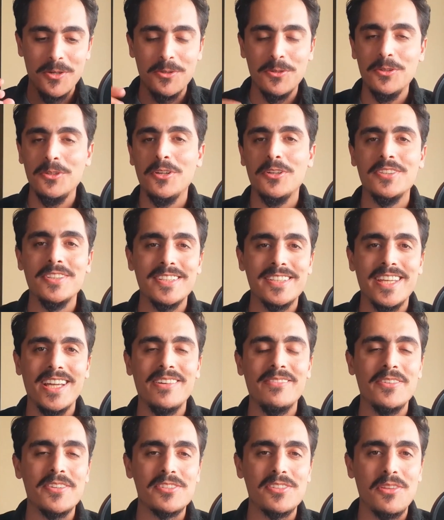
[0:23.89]
Huion
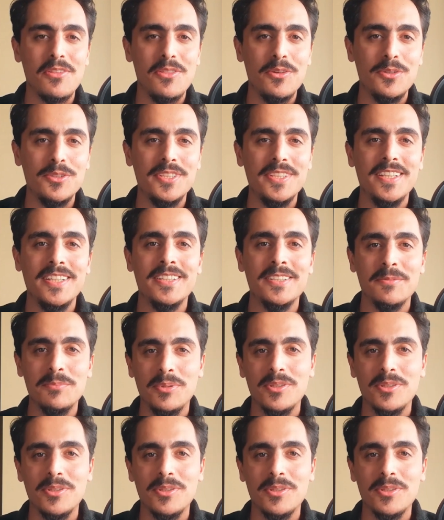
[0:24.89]
Kamvas thirteen